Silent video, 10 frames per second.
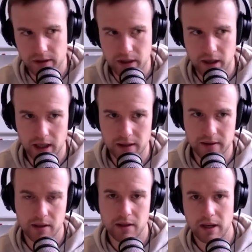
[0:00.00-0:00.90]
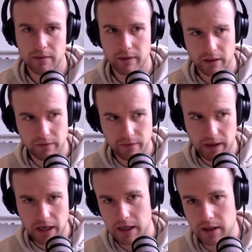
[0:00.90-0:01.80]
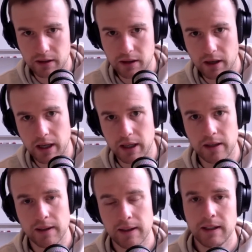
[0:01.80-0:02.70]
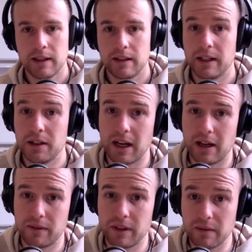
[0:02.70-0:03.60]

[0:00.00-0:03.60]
guides, then you have like a fee guide, then you have the